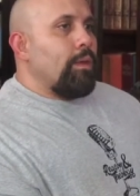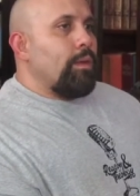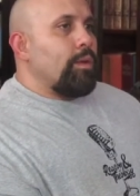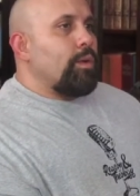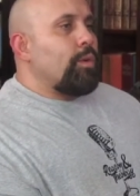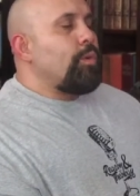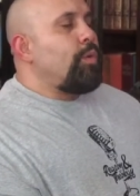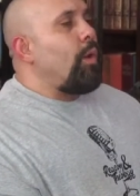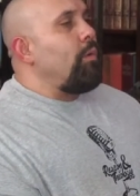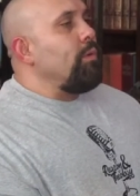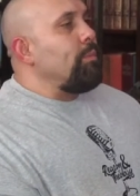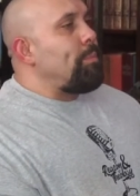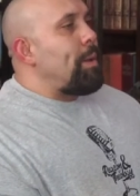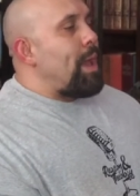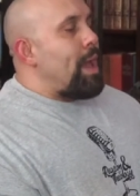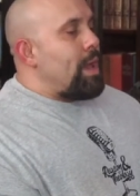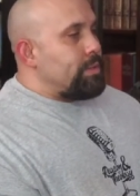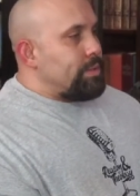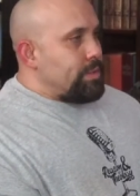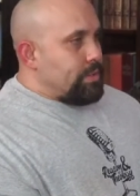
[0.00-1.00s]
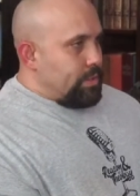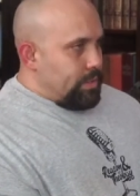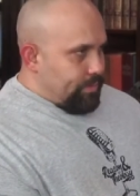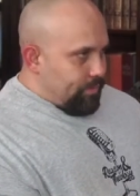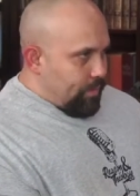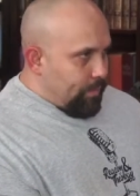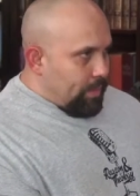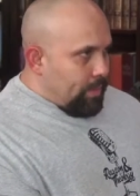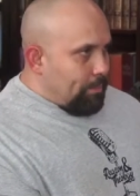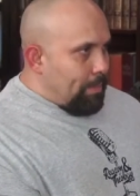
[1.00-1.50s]
quote passages
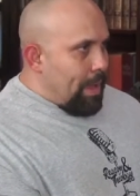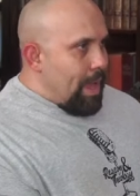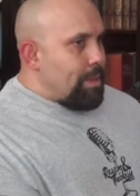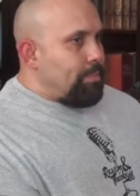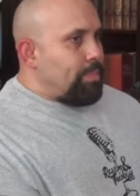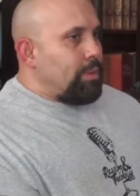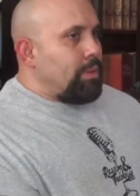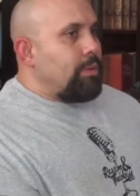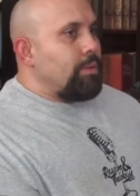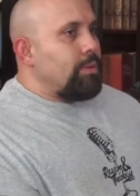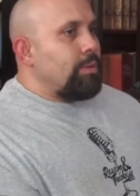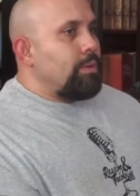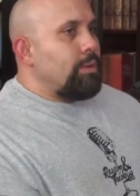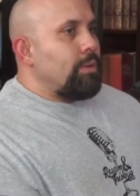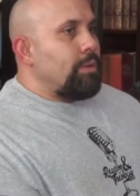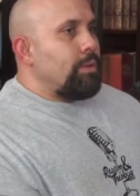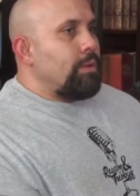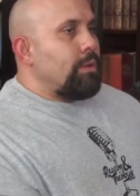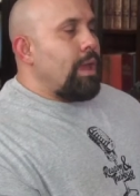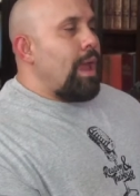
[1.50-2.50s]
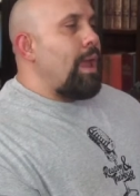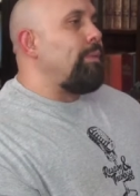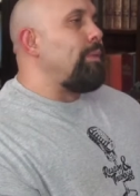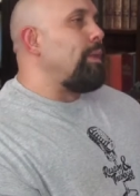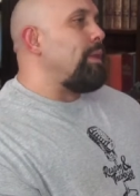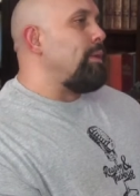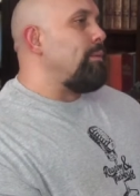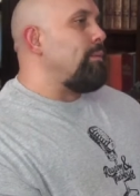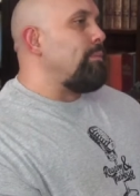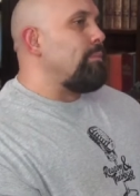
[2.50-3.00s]
from the Bible and
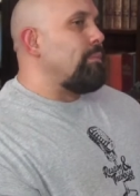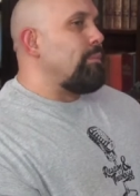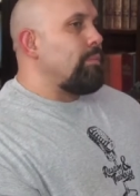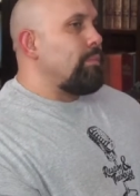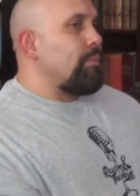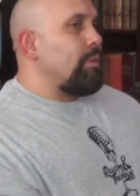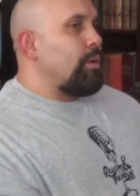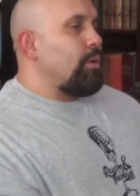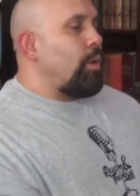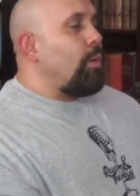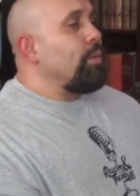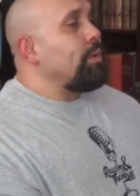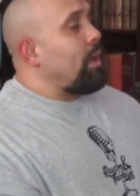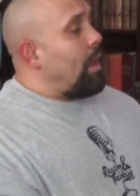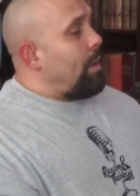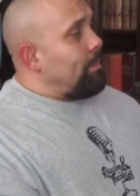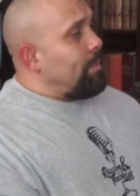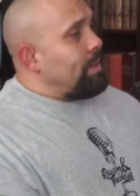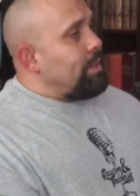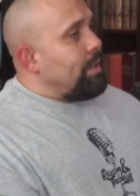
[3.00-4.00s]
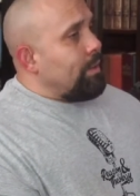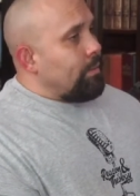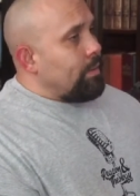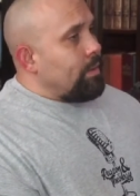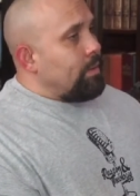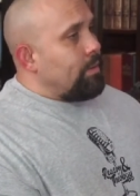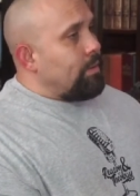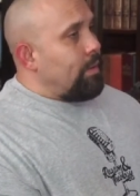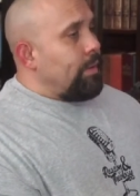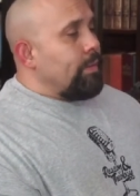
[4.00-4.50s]
then quote commentary
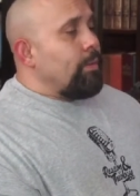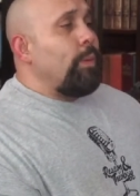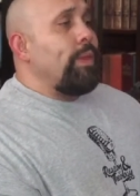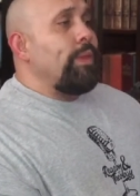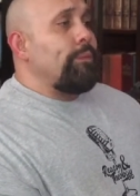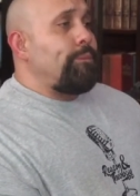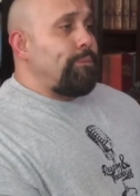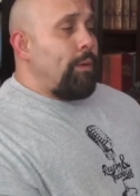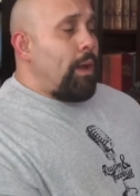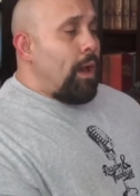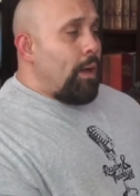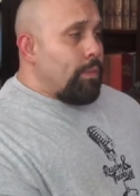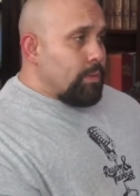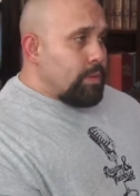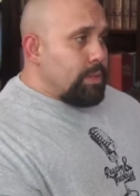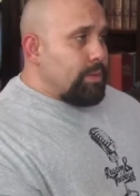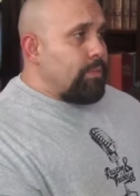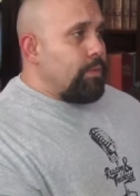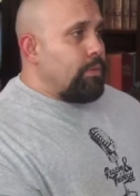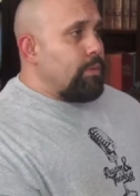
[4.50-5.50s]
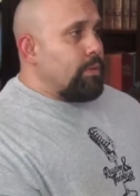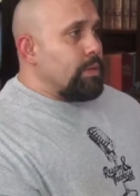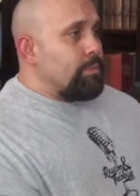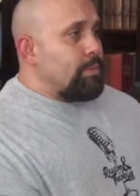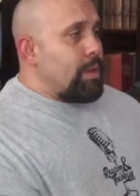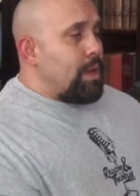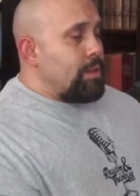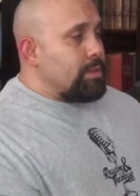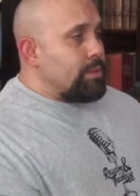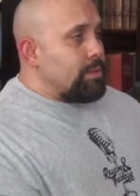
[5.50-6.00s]
on the way the fathers viewed those
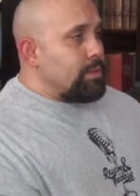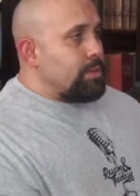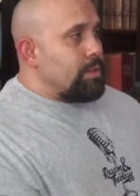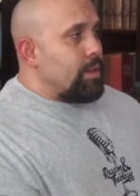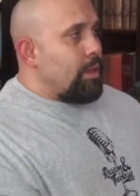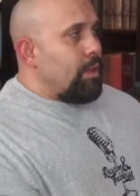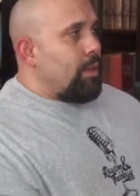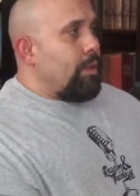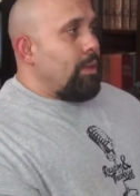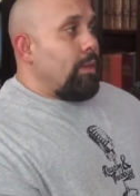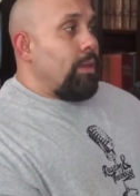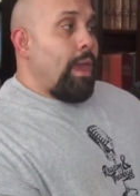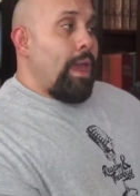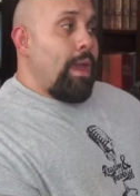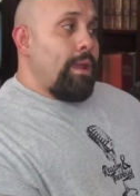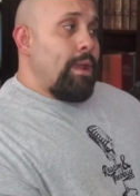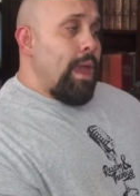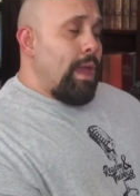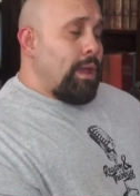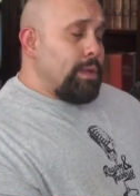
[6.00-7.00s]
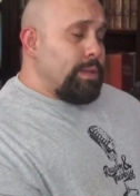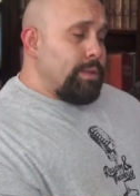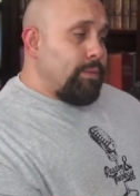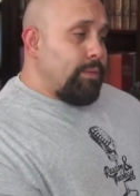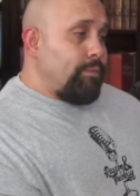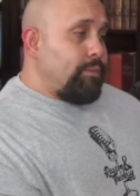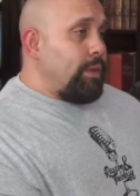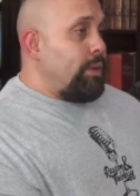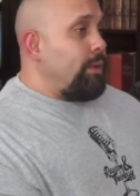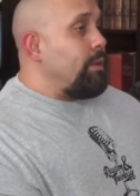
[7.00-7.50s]
passages. And Acts
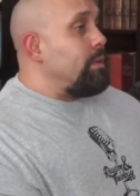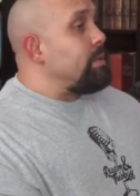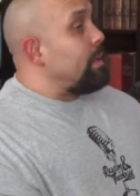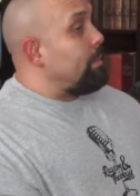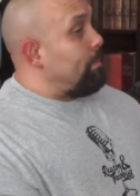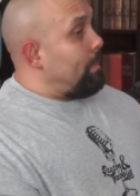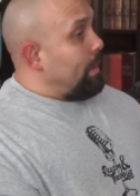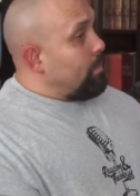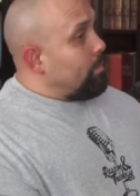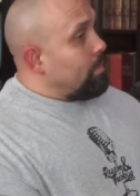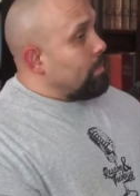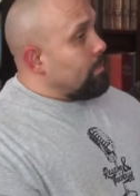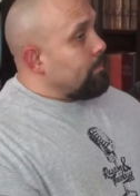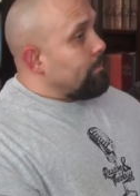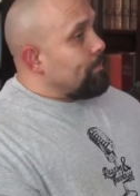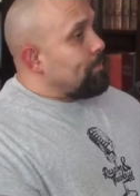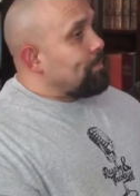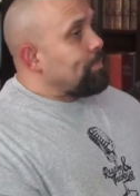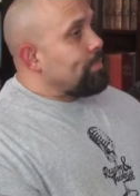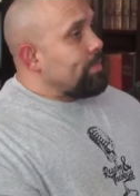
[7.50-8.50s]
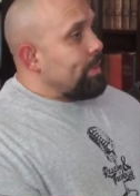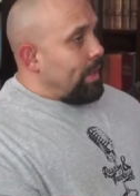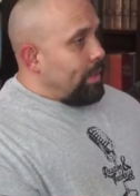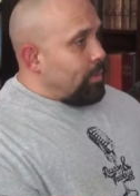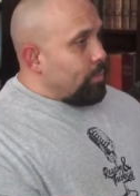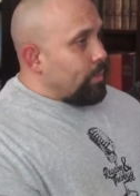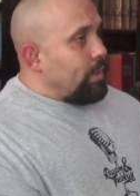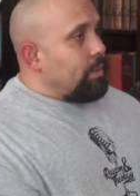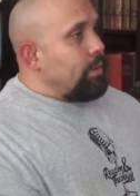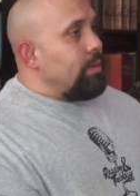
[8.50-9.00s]
15 is a big one. It
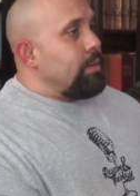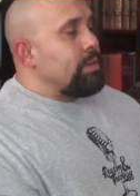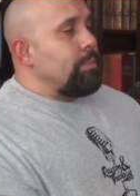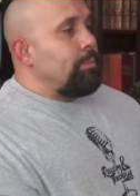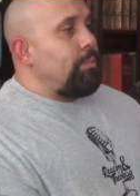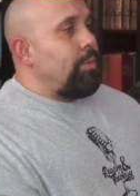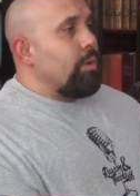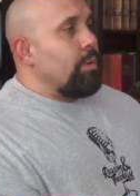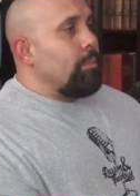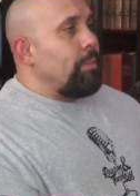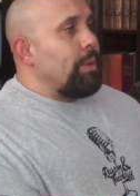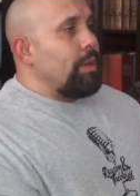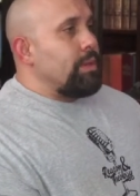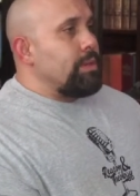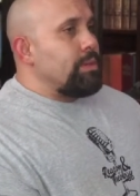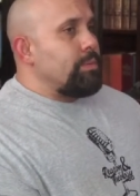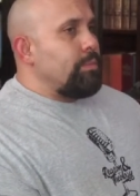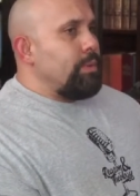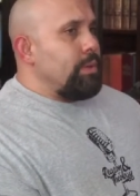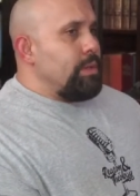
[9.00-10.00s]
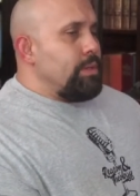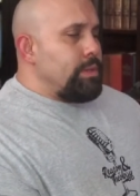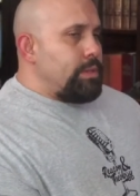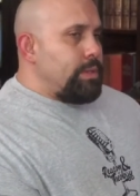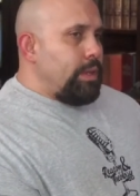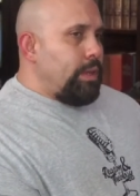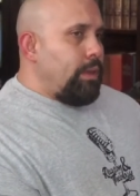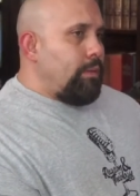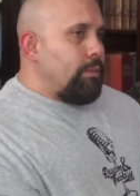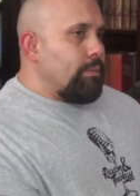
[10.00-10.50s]
really is important because we
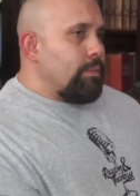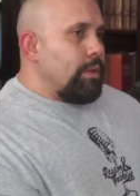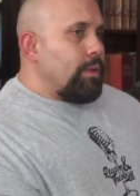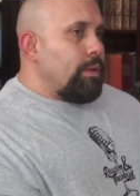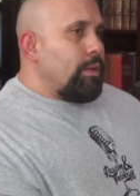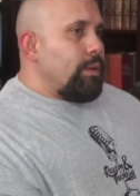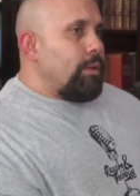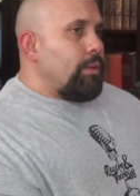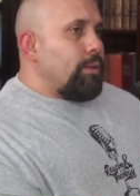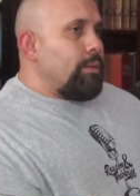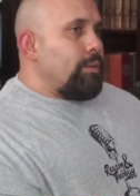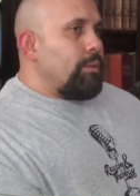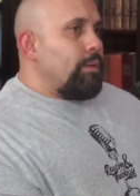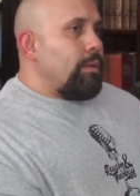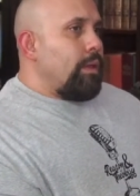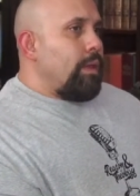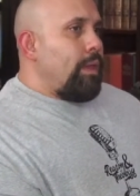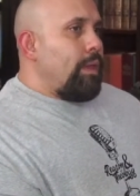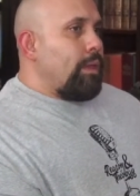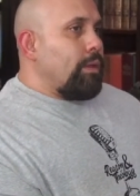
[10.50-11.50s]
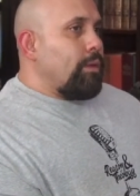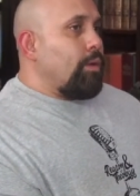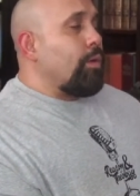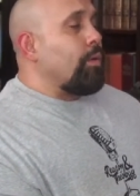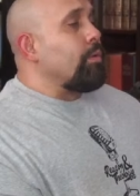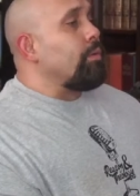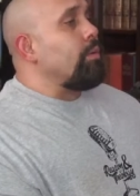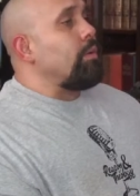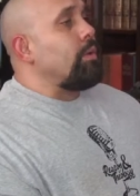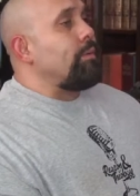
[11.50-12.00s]
see a
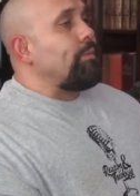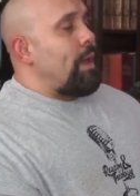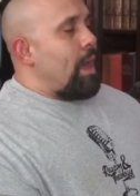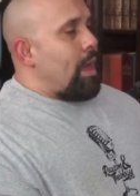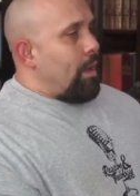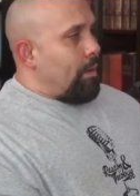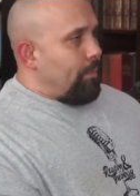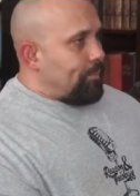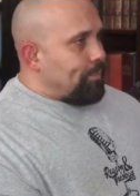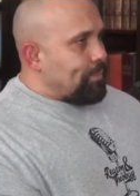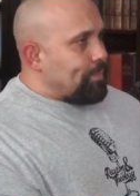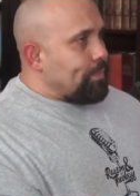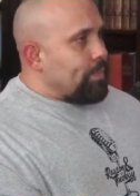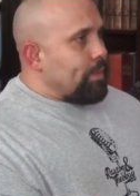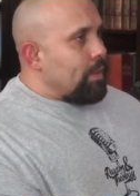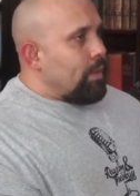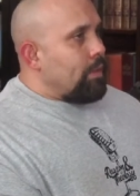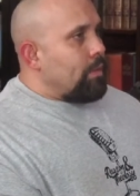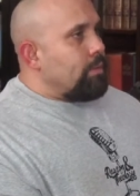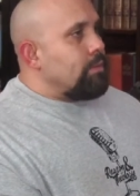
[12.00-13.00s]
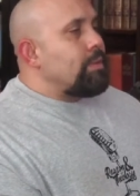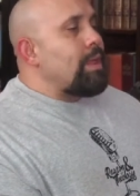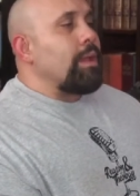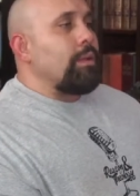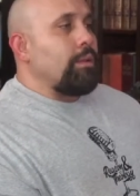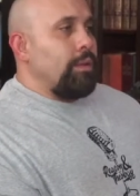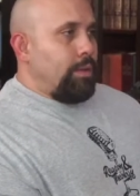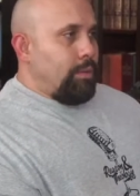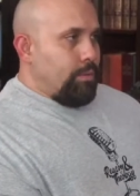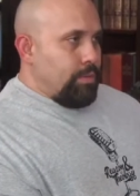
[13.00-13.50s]
kernel of how that
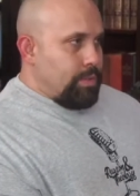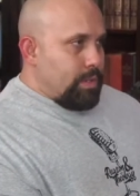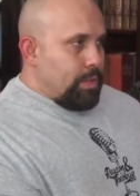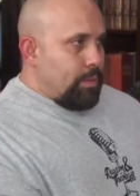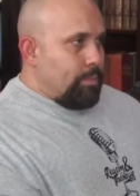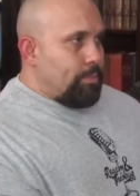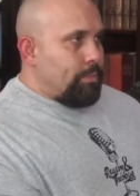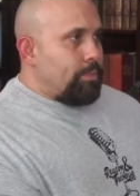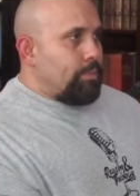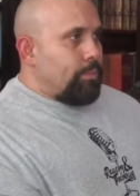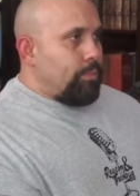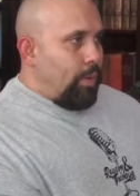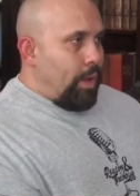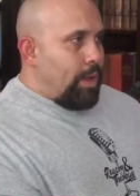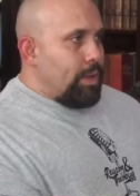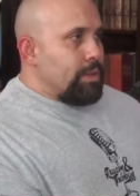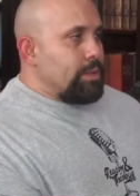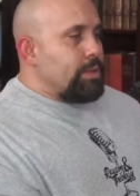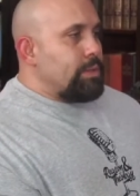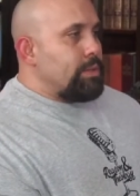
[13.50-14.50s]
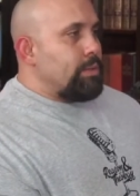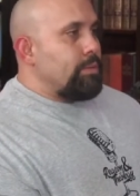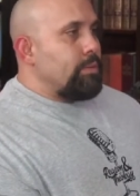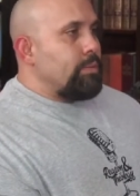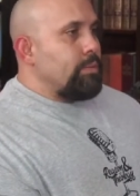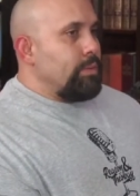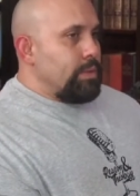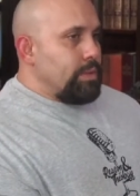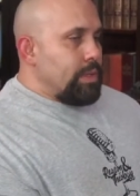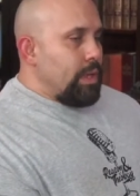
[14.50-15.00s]
leadership was
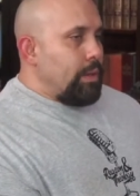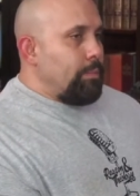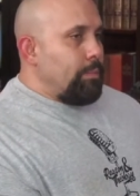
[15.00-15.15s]
in St.